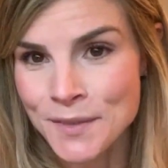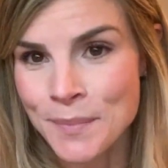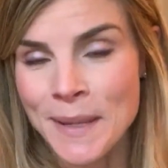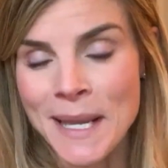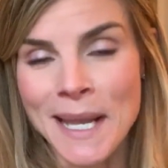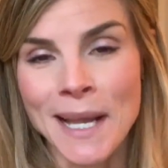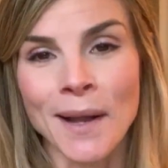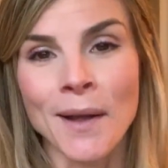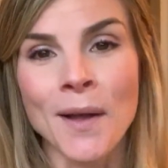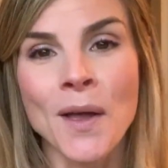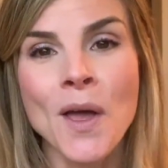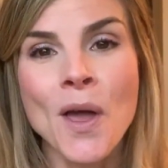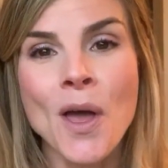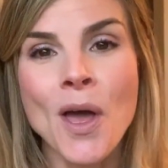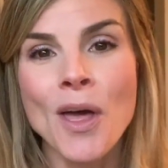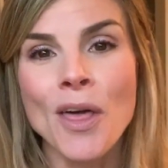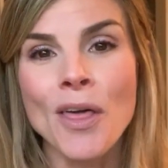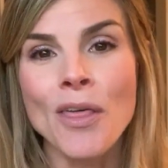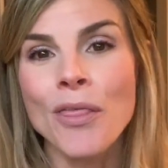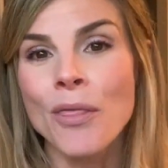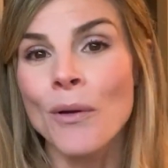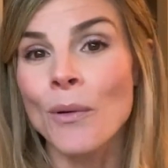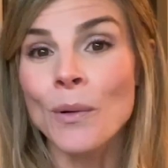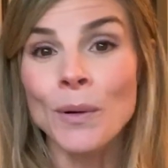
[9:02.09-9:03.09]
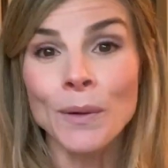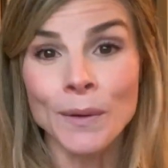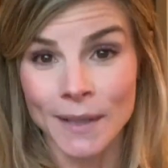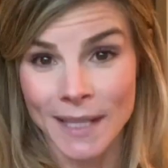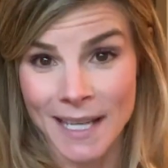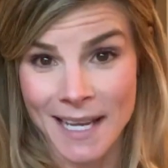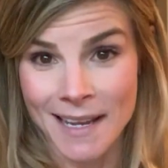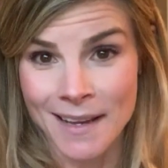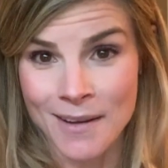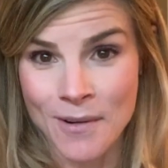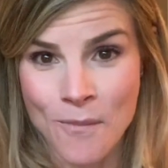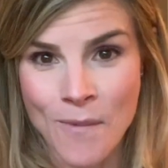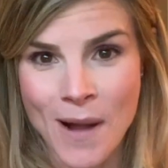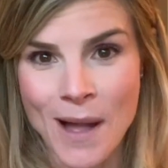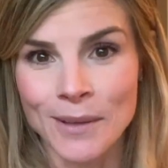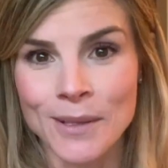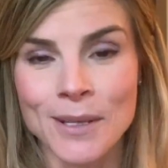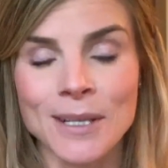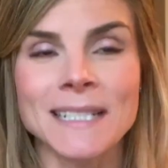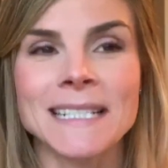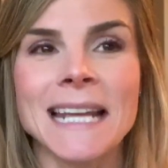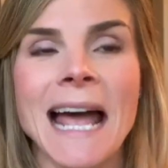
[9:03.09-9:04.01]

being thoroughly well looked